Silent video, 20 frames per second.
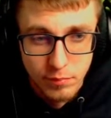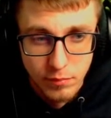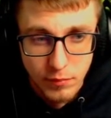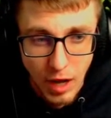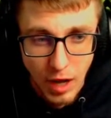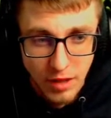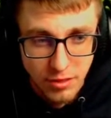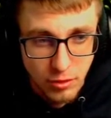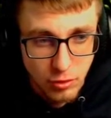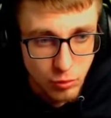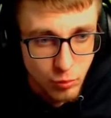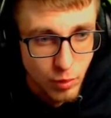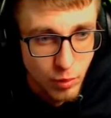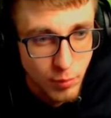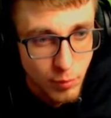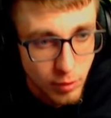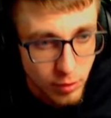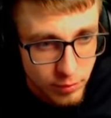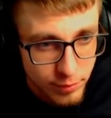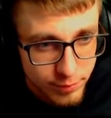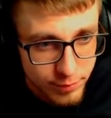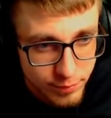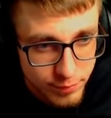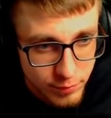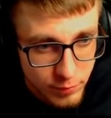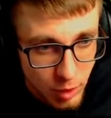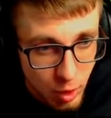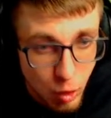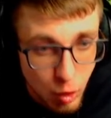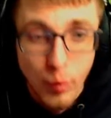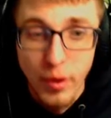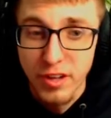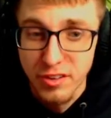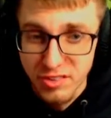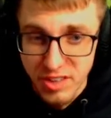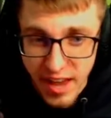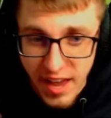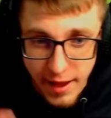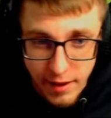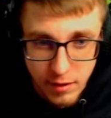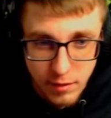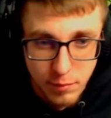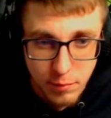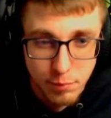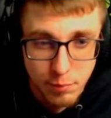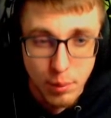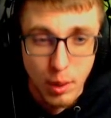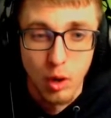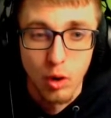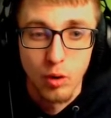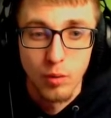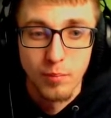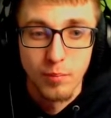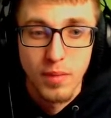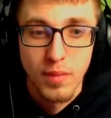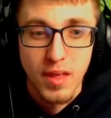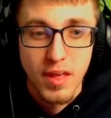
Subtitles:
I think there's one more. Quick Attack, boom.